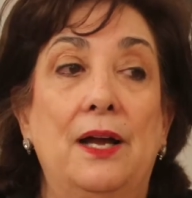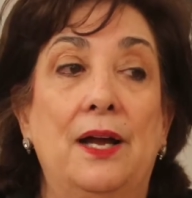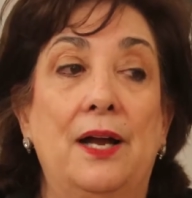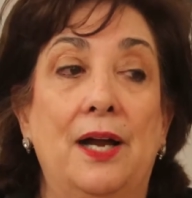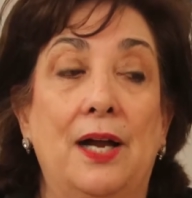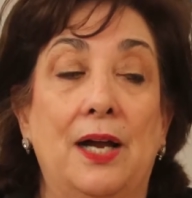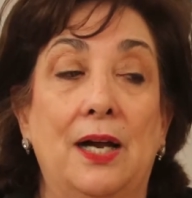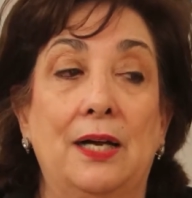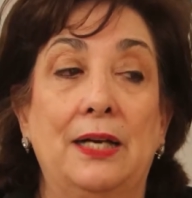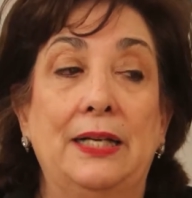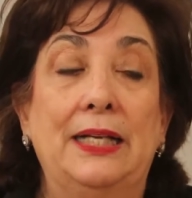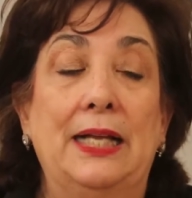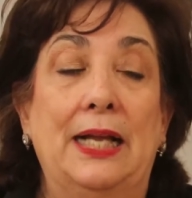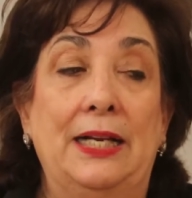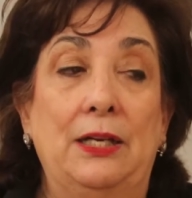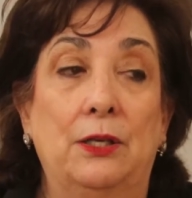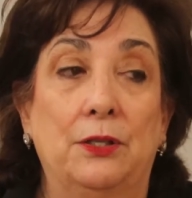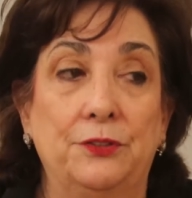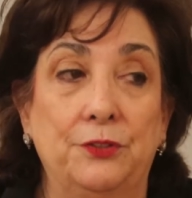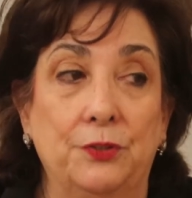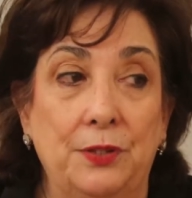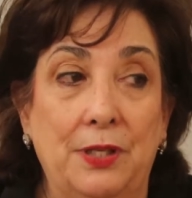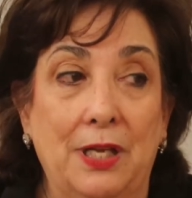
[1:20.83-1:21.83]
Uh, I
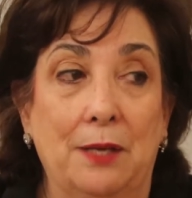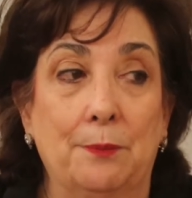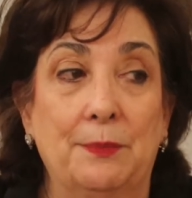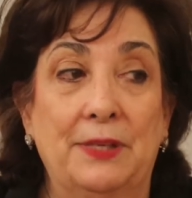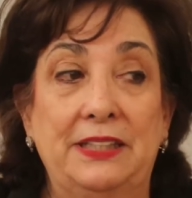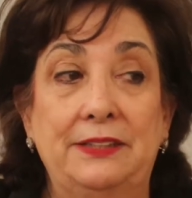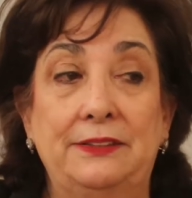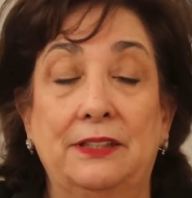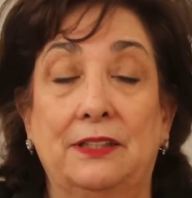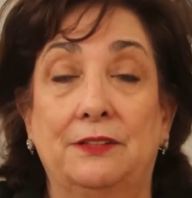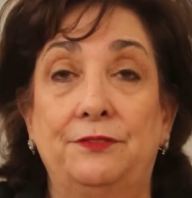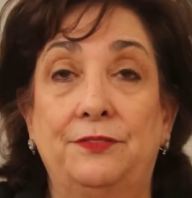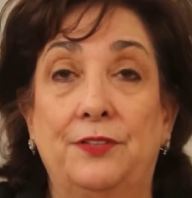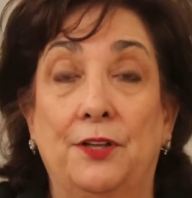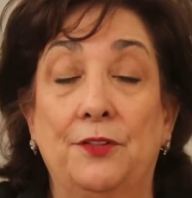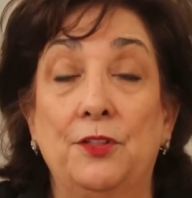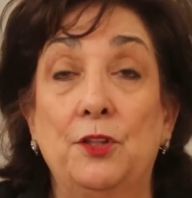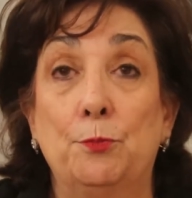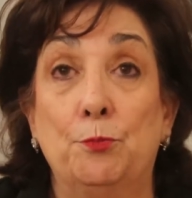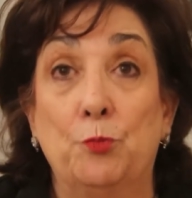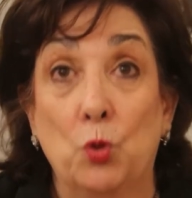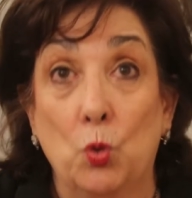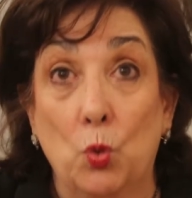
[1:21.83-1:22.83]
also got myself
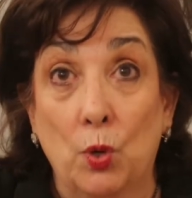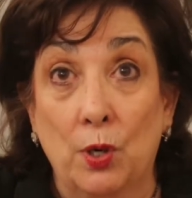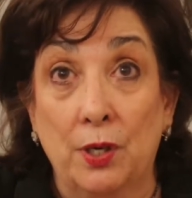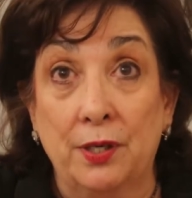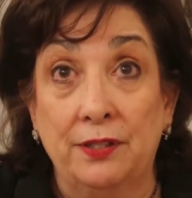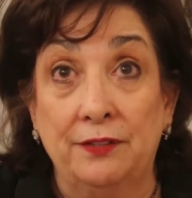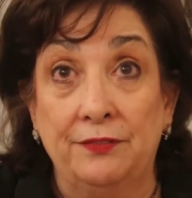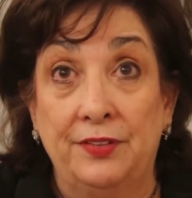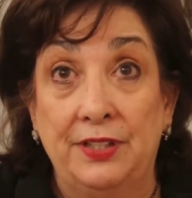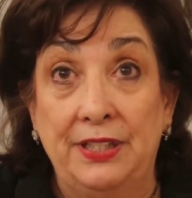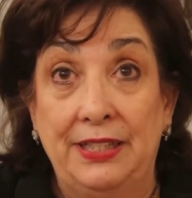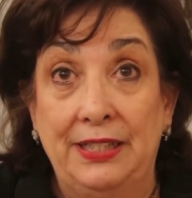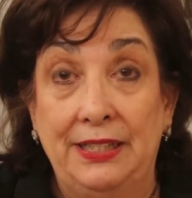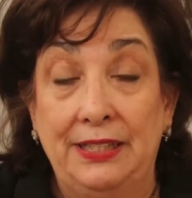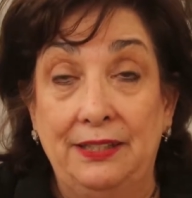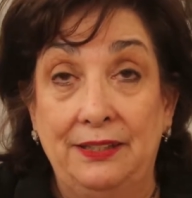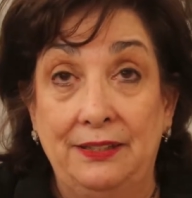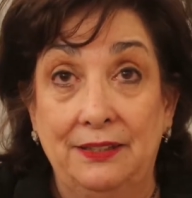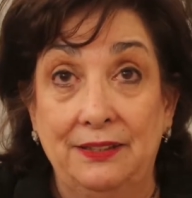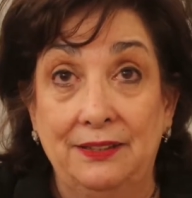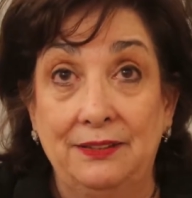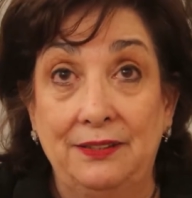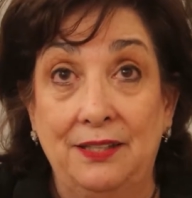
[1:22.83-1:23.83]
on the board of
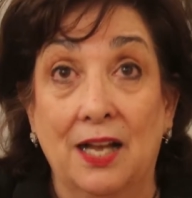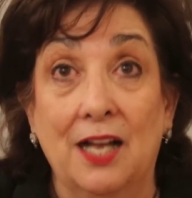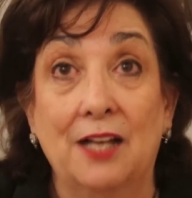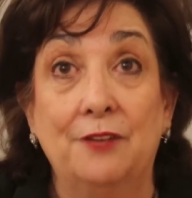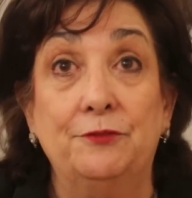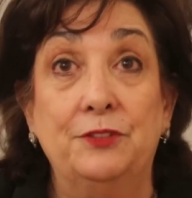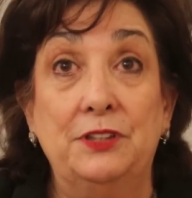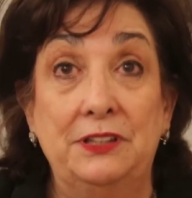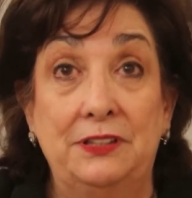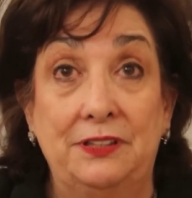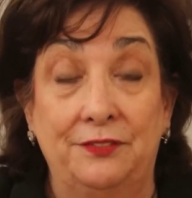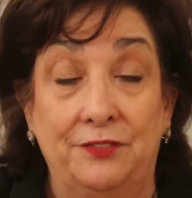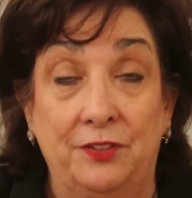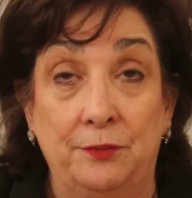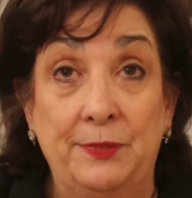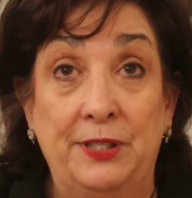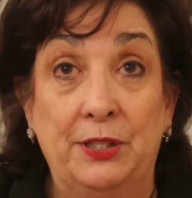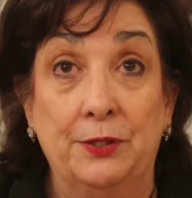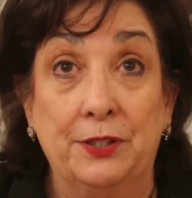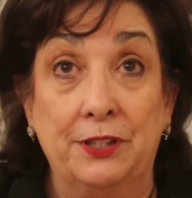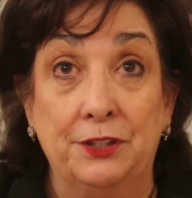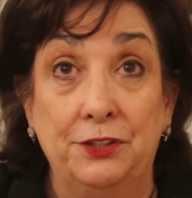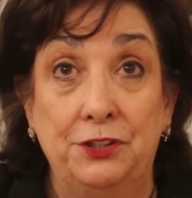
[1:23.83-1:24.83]
the Conference of
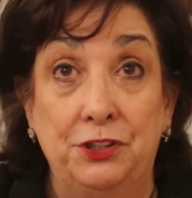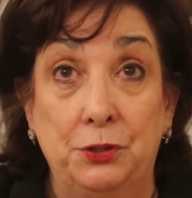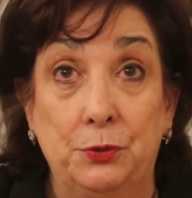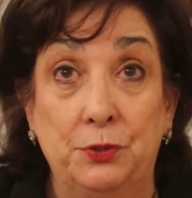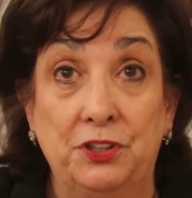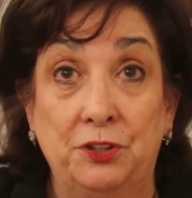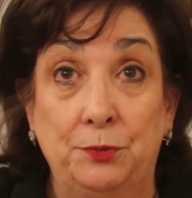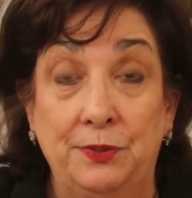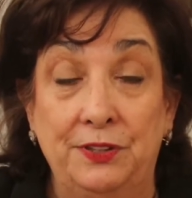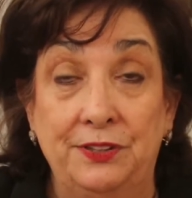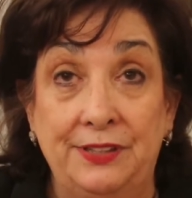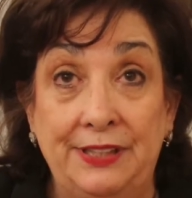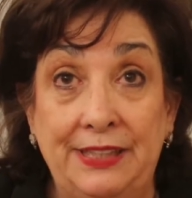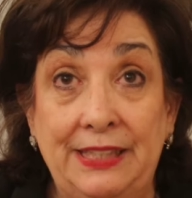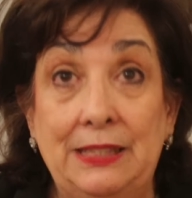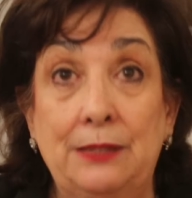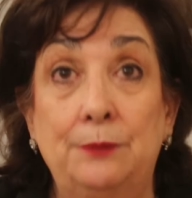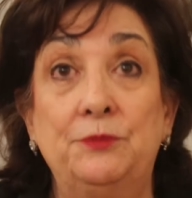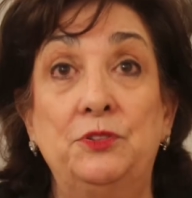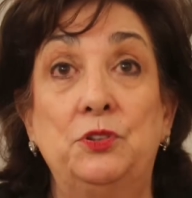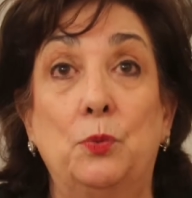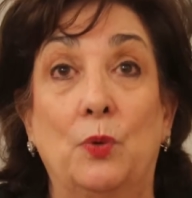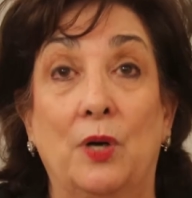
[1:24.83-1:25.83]
American Jewish
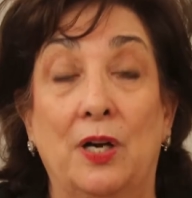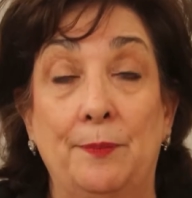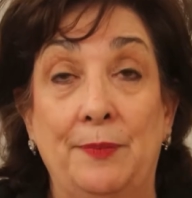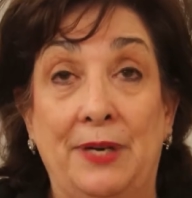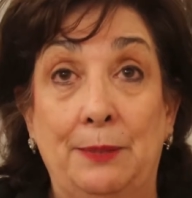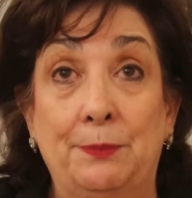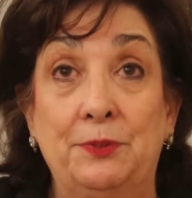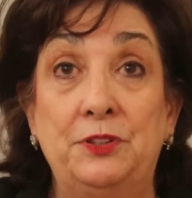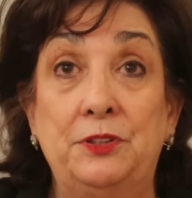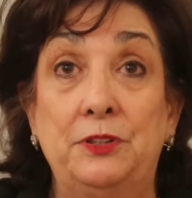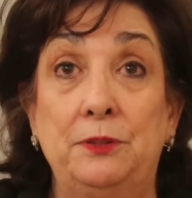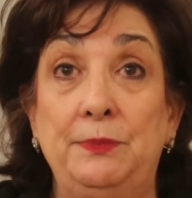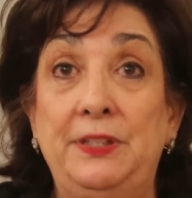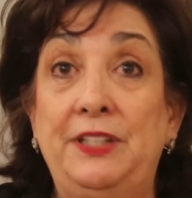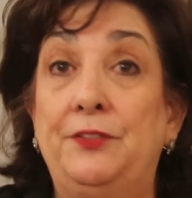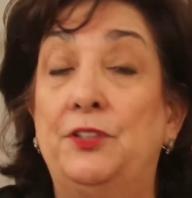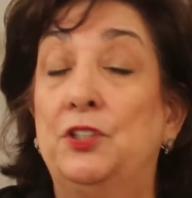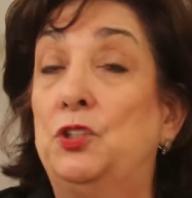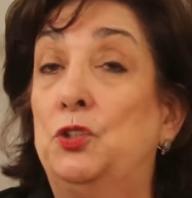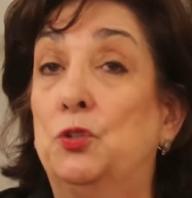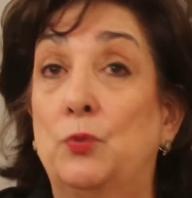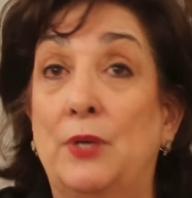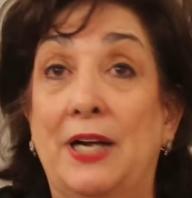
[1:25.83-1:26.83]
Museums, where I'm able to meet
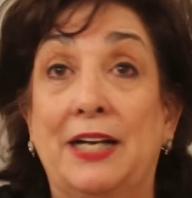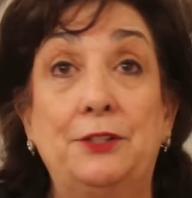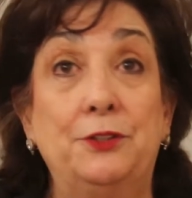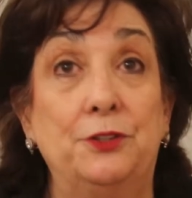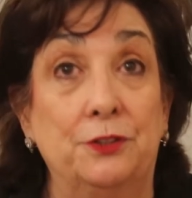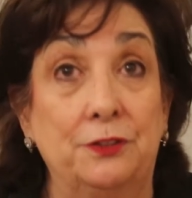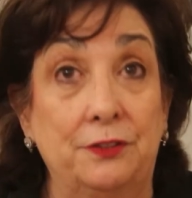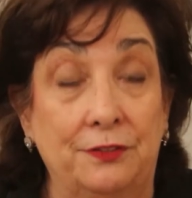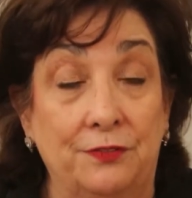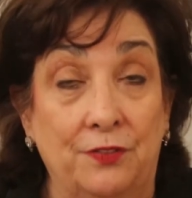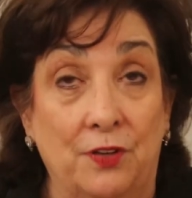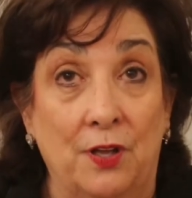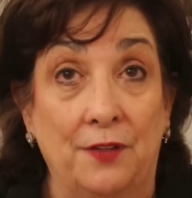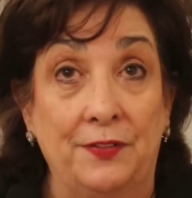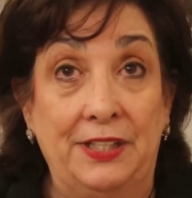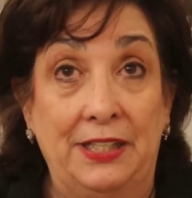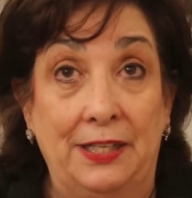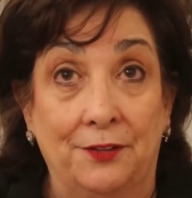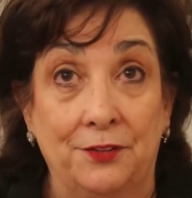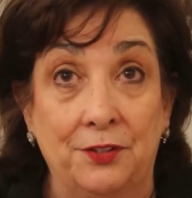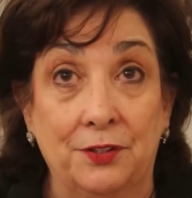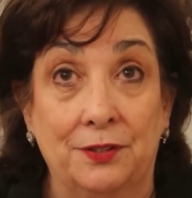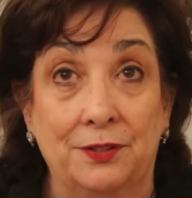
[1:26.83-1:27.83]
the directors of all
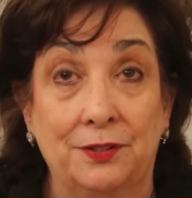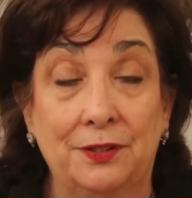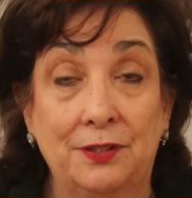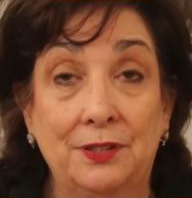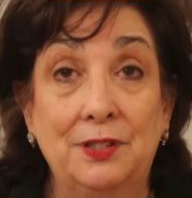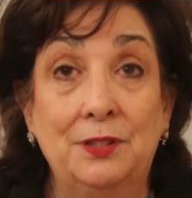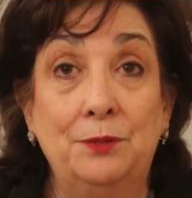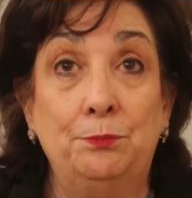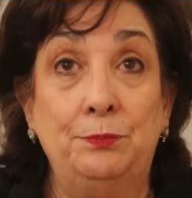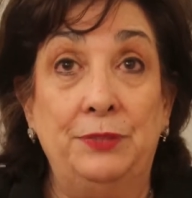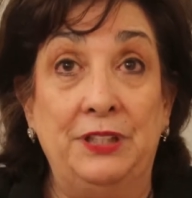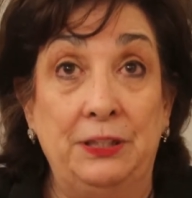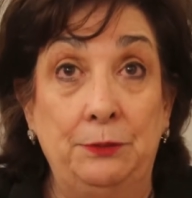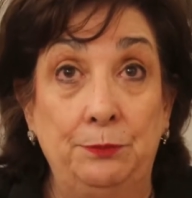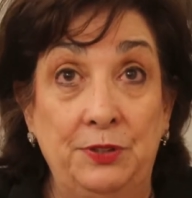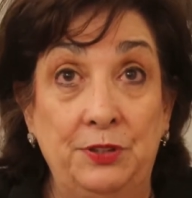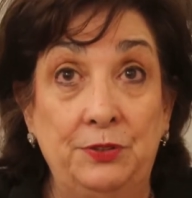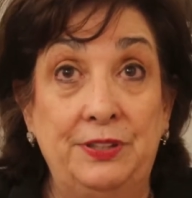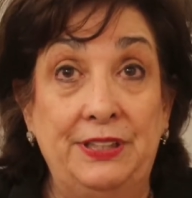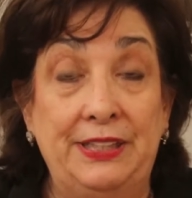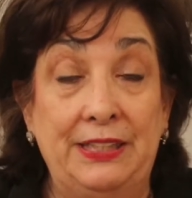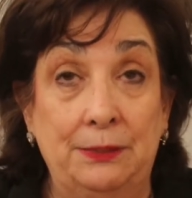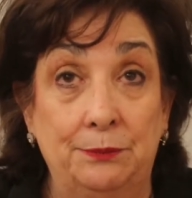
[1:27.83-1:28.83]
the other big
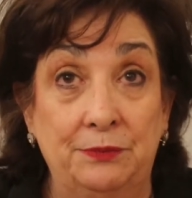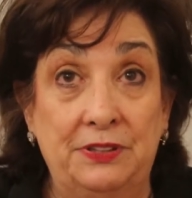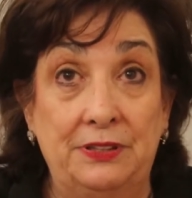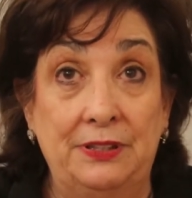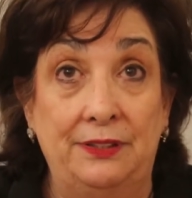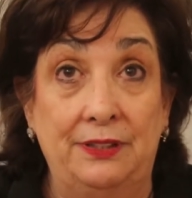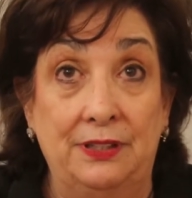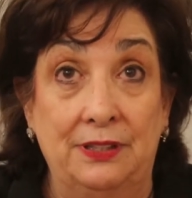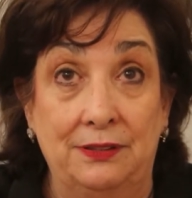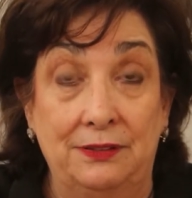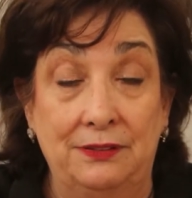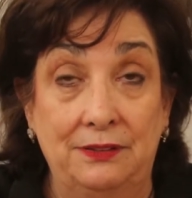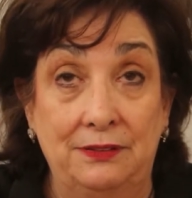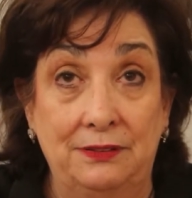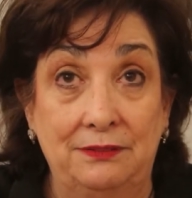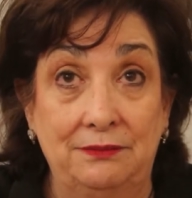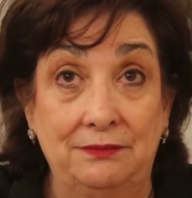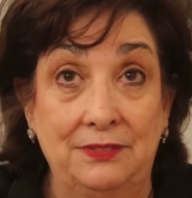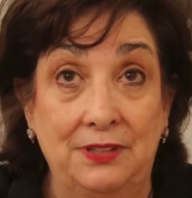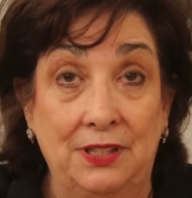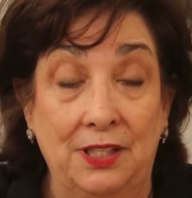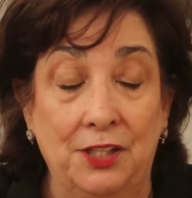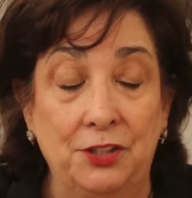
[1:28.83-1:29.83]
museums in the
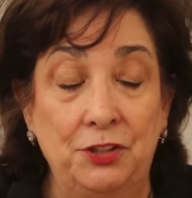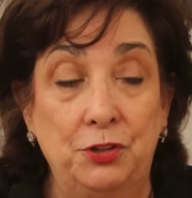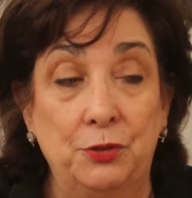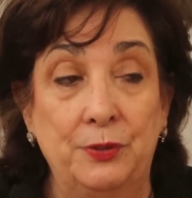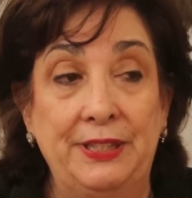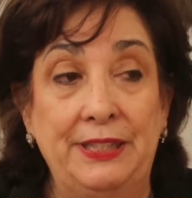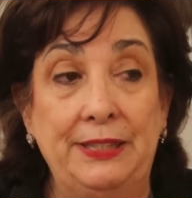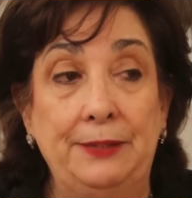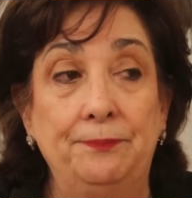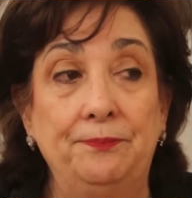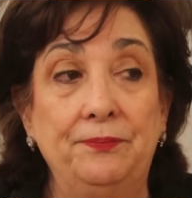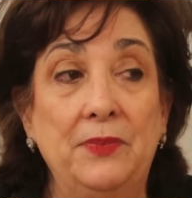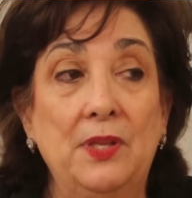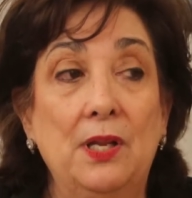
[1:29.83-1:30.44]
country.